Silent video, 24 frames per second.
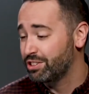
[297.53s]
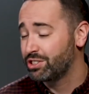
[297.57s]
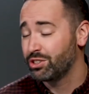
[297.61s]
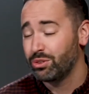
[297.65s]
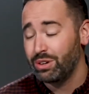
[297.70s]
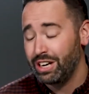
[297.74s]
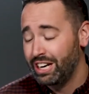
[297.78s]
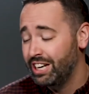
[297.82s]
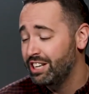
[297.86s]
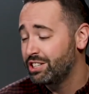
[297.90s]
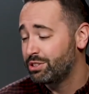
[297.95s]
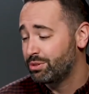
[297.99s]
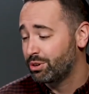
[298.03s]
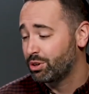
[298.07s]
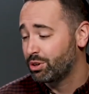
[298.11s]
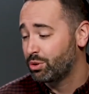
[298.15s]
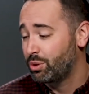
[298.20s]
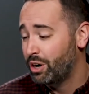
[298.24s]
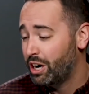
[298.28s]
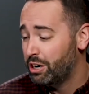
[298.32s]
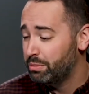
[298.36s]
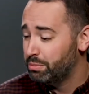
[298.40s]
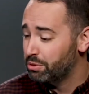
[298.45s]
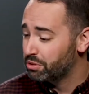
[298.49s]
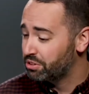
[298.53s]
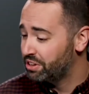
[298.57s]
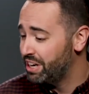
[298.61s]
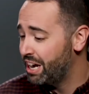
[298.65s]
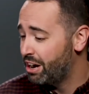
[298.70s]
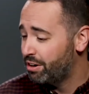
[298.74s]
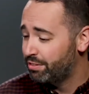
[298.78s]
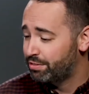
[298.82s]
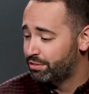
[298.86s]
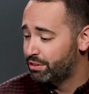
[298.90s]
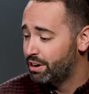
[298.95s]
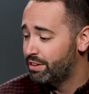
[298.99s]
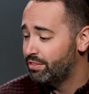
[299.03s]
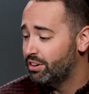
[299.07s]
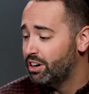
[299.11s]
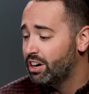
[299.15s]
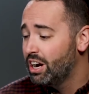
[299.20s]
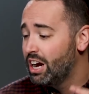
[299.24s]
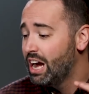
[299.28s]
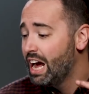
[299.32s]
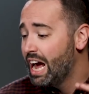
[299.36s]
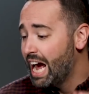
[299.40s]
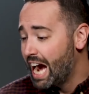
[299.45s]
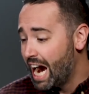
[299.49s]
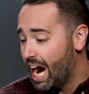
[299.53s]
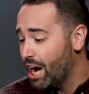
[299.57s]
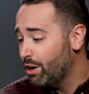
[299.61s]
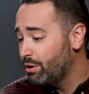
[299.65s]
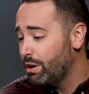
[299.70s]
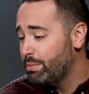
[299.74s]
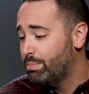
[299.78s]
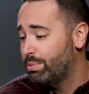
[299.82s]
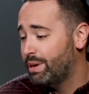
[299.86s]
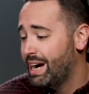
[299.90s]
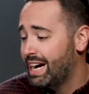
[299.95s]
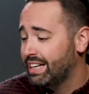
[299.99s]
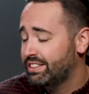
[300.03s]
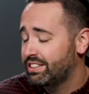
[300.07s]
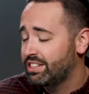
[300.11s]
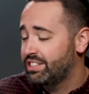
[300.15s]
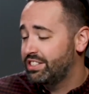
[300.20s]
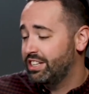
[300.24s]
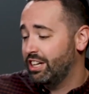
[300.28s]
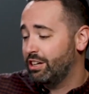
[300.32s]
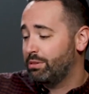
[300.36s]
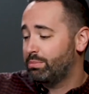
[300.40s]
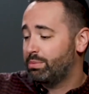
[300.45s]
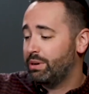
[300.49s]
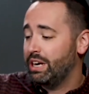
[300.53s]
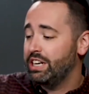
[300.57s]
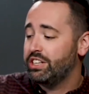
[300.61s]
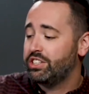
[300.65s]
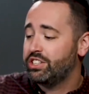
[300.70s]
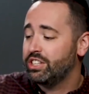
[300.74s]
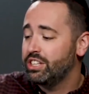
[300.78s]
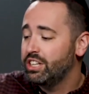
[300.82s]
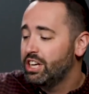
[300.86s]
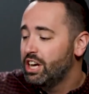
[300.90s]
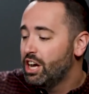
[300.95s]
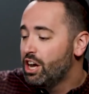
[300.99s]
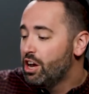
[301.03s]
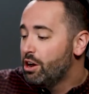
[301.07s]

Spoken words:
So it is required both now and forever. How do I practice celebration?